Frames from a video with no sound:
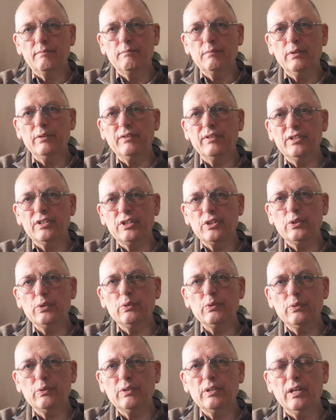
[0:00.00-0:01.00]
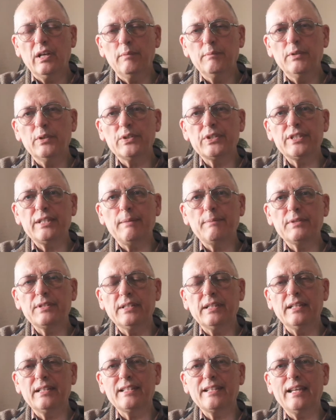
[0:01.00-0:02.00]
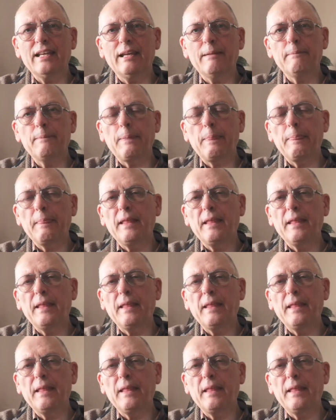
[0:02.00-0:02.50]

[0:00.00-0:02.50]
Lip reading: moving 2 or more steps at a time,